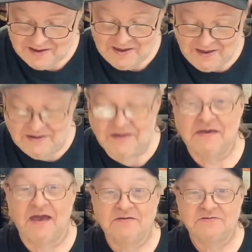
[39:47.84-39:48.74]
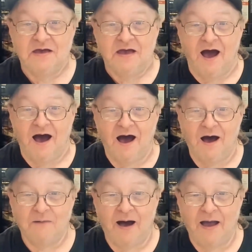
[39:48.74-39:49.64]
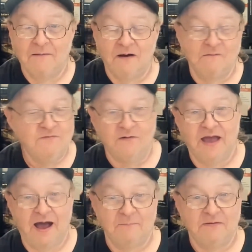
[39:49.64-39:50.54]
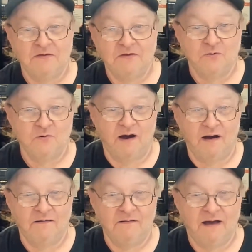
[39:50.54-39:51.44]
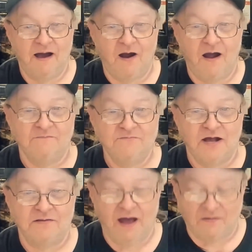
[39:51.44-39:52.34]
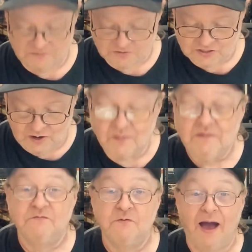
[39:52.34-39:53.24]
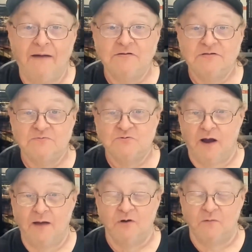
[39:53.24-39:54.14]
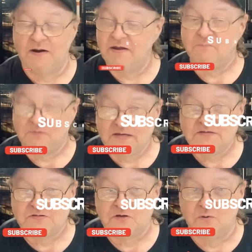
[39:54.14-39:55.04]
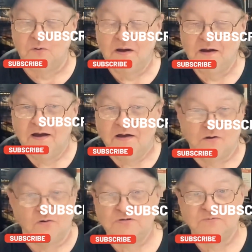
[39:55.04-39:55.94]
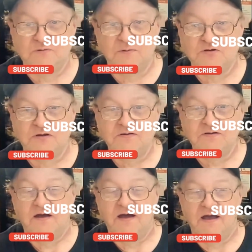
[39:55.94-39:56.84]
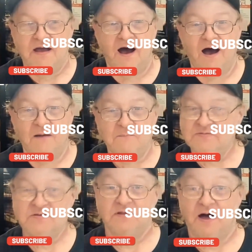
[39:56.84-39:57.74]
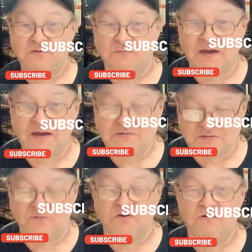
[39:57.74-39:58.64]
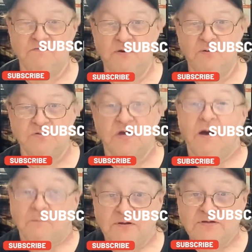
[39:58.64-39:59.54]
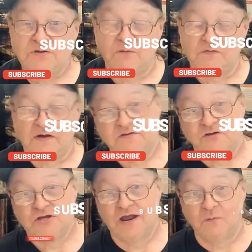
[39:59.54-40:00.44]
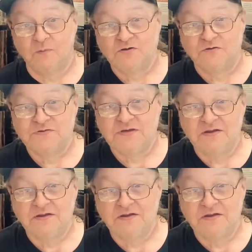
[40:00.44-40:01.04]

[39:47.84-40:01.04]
In any case, I'm very happy that you have checked out this show. And if you haven't subscribed already, please do. Your subscription means a lot to me, and so do your views. Please don't forget to share what you've seen